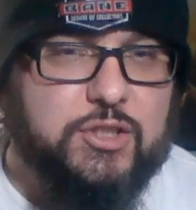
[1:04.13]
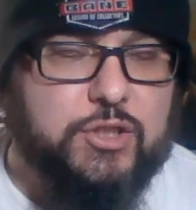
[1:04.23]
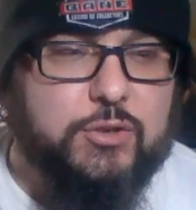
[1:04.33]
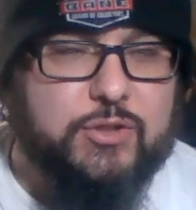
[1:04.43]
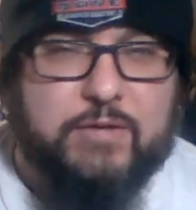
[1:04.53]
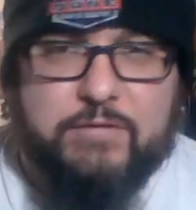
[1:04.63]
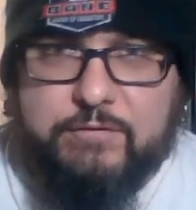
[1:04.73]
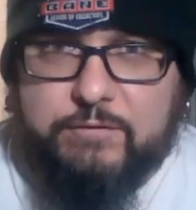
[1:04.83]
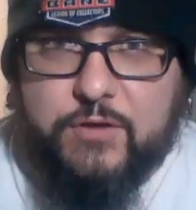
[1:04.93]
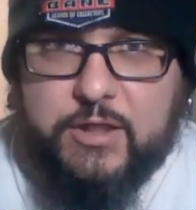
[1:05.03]
that show, so I
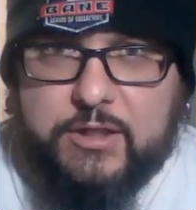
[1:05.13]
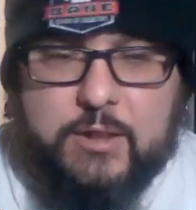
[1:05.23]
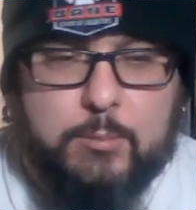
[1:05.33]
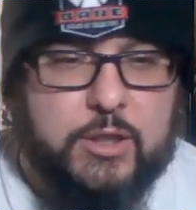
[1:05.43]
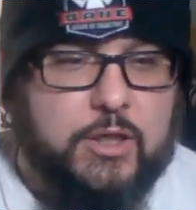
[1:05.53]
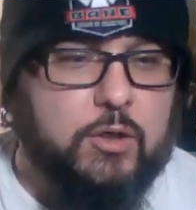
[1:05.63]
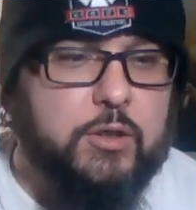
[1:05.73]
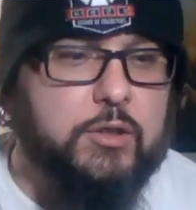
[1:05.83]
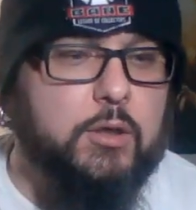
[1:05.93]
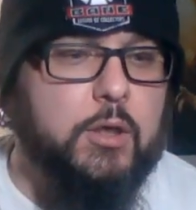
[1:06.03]
forget the name of the
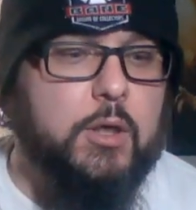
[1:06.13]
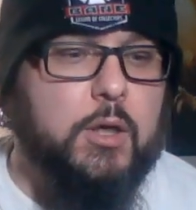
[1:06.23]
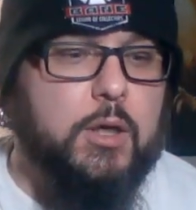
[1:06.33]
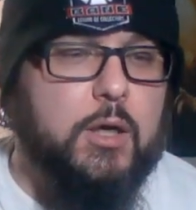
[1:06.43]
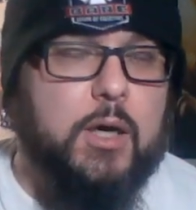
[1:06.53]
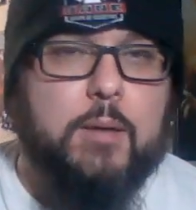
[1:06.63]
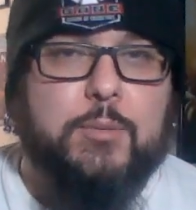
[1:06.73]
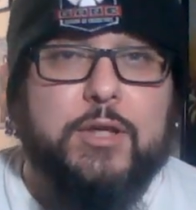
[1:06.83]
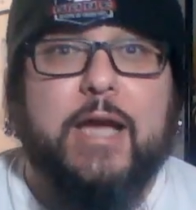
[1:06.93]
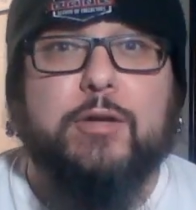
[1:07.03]
character.
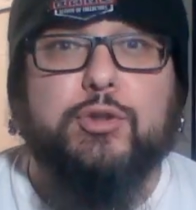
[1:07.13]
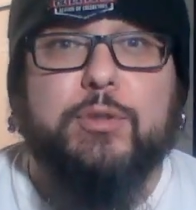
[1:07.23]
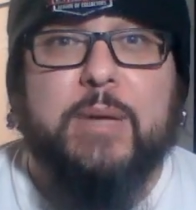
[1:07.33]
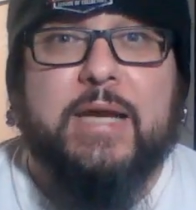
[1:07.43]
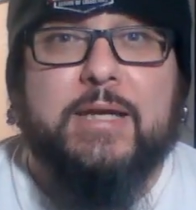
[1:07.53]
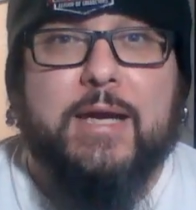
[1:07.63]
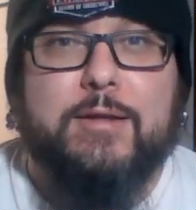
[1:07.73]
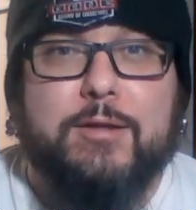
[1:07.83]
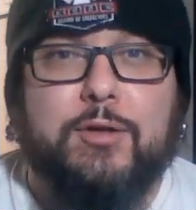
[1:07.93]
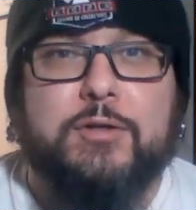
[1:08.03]
But the guy who's the bad guy
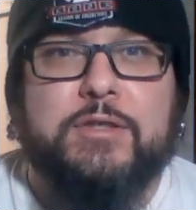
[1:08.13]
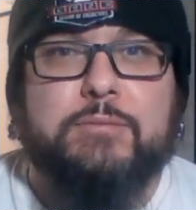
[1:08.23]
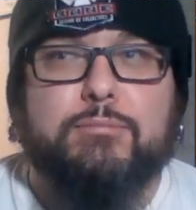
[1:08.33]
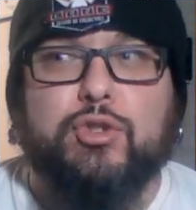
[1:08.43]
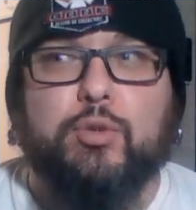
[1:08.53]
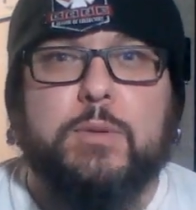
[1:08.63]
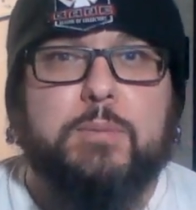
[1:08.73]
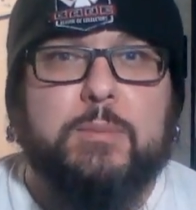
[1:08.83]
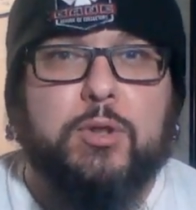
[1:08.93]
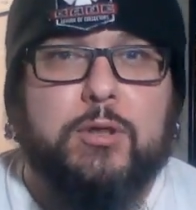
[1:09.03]
that all the
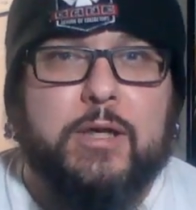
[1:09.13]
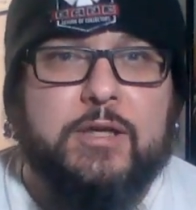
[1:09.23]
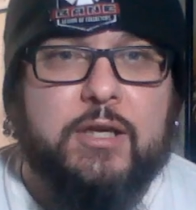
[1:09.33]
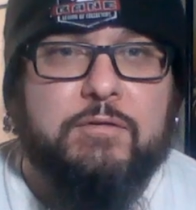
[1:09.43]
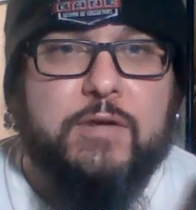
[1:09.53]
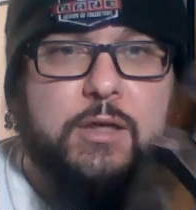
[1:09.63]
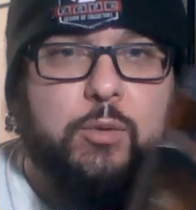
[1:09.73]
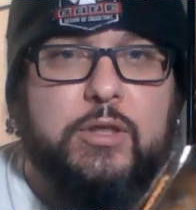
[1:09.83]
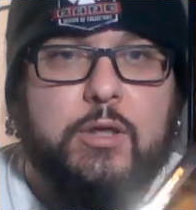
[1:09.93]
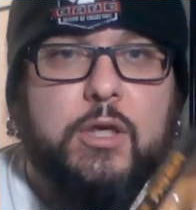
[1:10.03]
stupid people are identifying
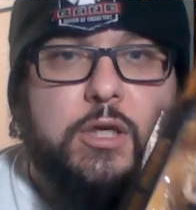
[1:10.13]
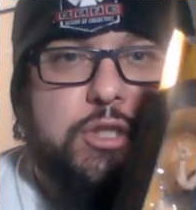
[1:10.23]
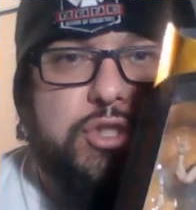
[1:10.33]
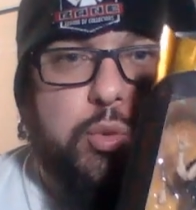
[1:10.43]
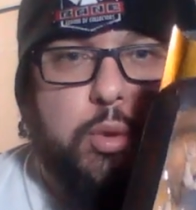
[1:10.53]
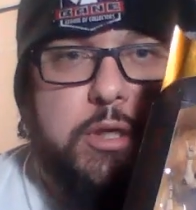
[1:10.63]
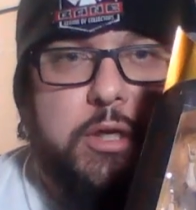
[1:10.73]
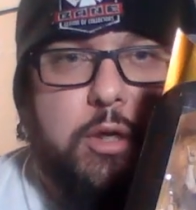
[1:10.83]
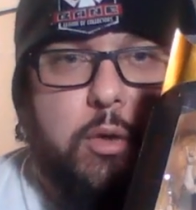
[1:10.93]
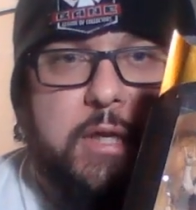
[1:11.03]
with. So we're
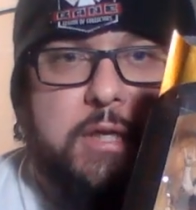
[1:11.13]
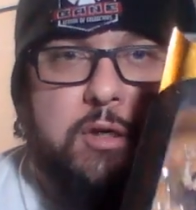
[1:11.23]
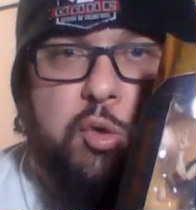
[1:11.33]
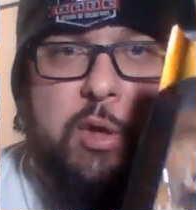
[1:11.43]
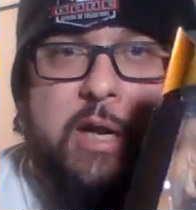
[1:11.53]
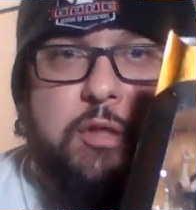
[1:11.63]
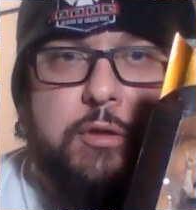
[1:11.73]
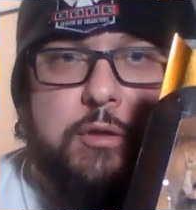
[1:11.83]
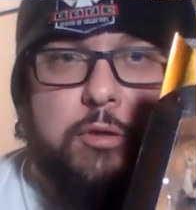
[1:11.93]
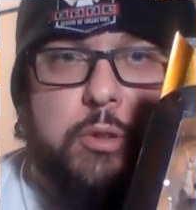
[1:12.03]
going to go ahead and crack
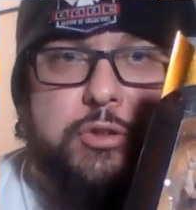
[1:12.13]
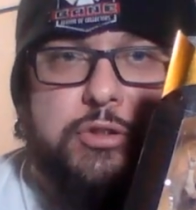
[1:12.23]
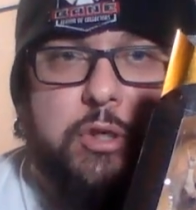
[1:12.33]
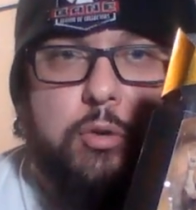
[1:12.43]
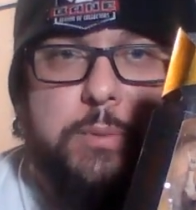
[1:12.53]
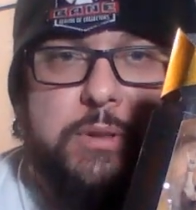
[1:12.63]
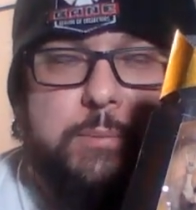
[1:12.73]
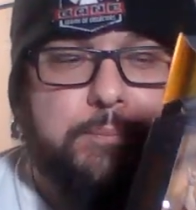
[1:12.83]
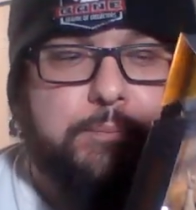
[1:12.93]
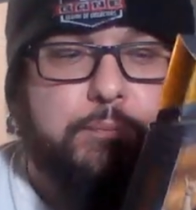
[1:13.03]
Thunder Rosa
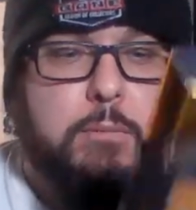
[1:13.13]
open,